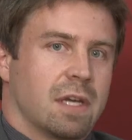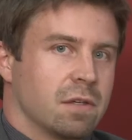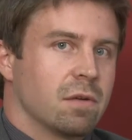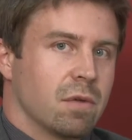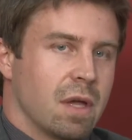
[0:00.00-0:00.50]

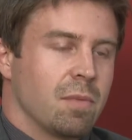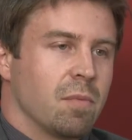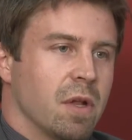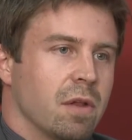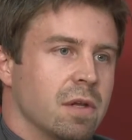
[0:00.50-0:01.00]
technical
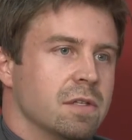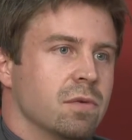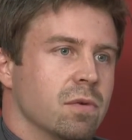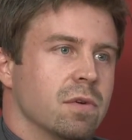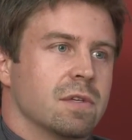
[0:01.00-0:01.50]
capabilities
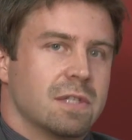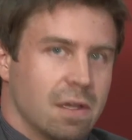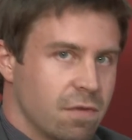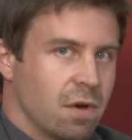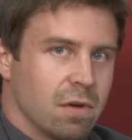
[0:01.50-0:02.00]
in order to
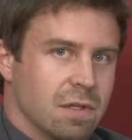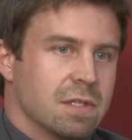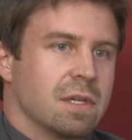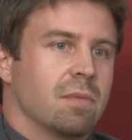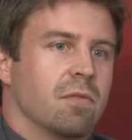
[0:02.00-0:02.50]
safeguard
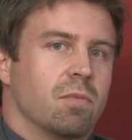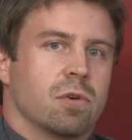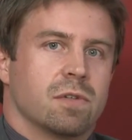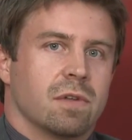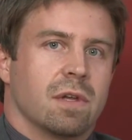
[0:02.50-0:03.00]
this type of
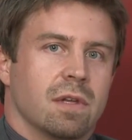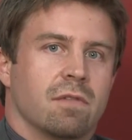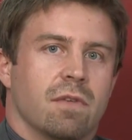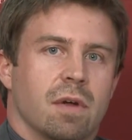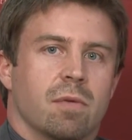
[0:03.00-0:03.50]
personally
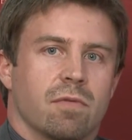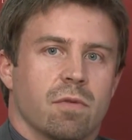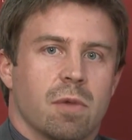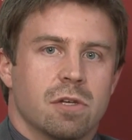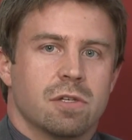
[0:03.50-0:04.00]
identifiable
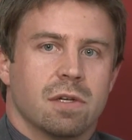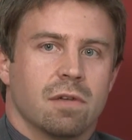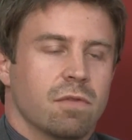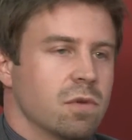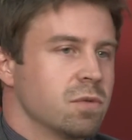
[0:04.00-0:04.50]
information, and
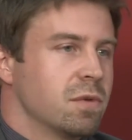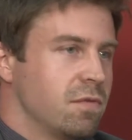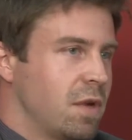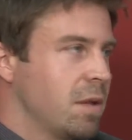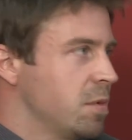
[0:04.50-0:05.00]
if those were
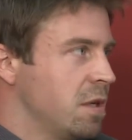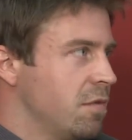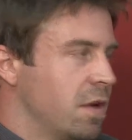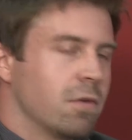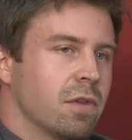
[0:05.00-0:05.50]
developed
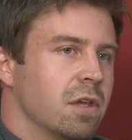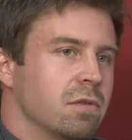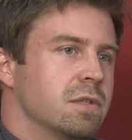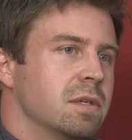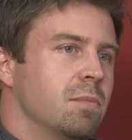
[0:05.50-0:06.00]
enough, I don't think
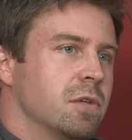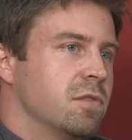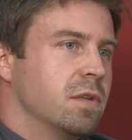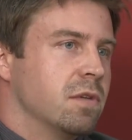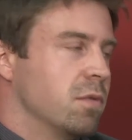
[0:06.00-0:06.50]
you'd see much
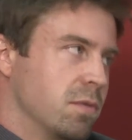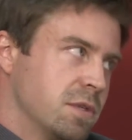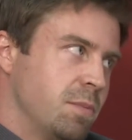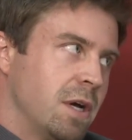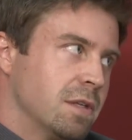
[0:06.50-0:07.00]
of a different
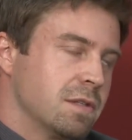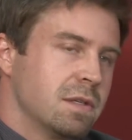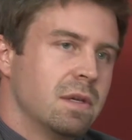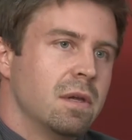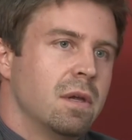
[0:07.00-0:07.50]
response.
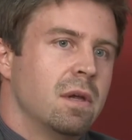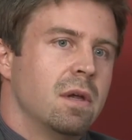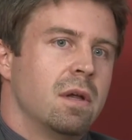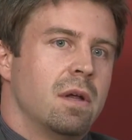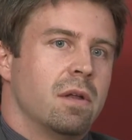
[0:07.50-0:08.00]

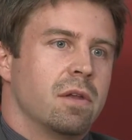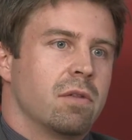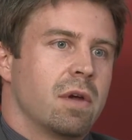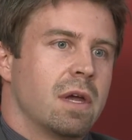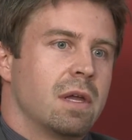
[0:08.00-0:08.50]
On the
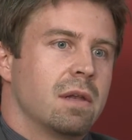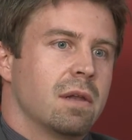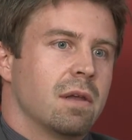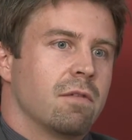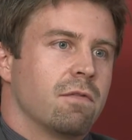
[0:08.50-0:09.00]
other
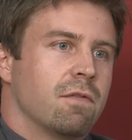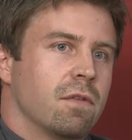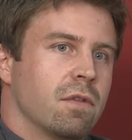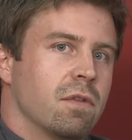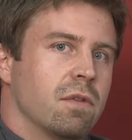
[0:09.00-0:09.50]
hand, if
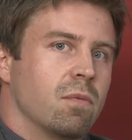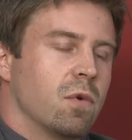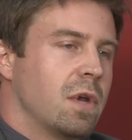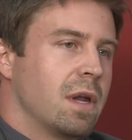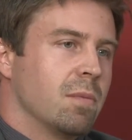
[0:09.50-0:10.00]

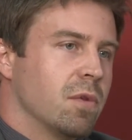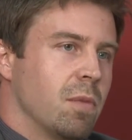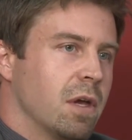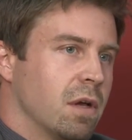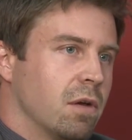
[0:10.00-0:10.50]
we're not able to
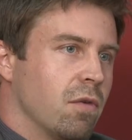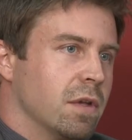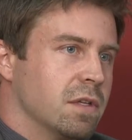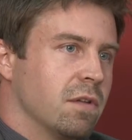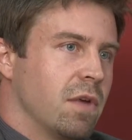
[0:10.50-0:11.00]
make a
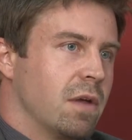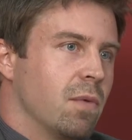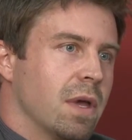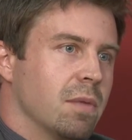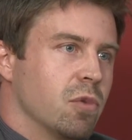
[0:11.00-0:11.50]
great deal of
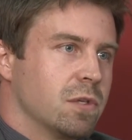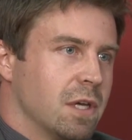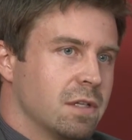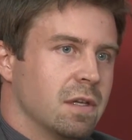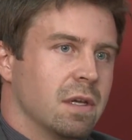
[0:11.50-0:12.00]
headway in
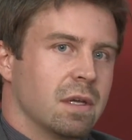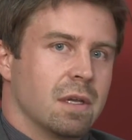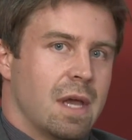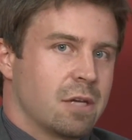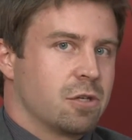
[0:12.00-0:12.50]
protecting
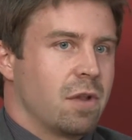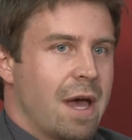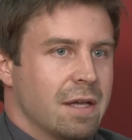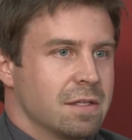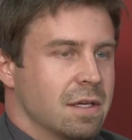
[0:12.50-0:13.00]
national
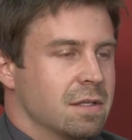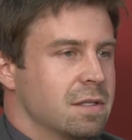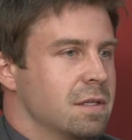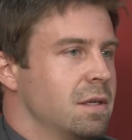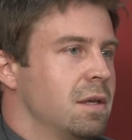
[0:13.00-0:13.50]

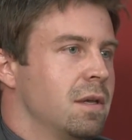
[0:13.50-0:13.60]
assets,